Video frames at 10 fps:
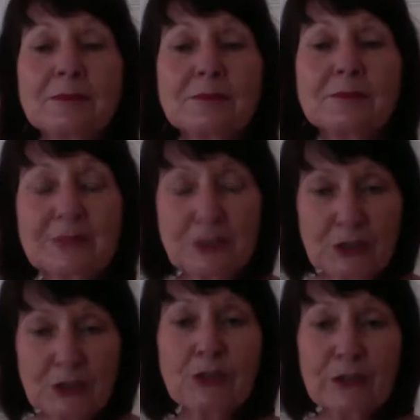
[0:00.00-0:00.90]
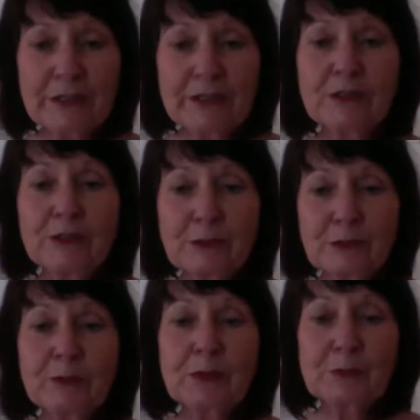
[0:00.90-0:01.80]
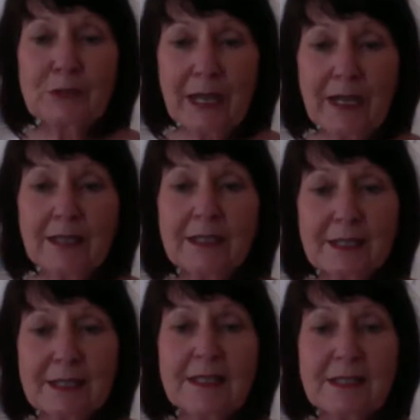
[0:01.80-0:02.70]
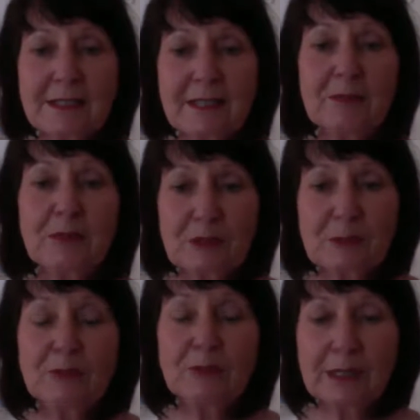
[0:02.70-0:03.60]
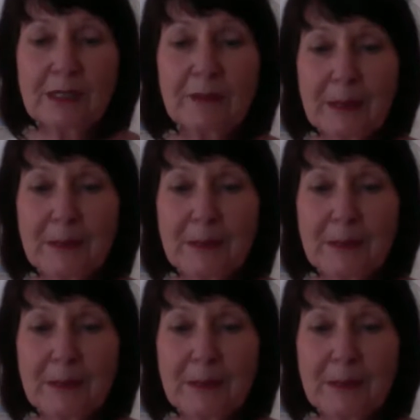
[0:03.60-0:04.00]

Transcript: secure in who the protagonist is that I'm going to be reading about.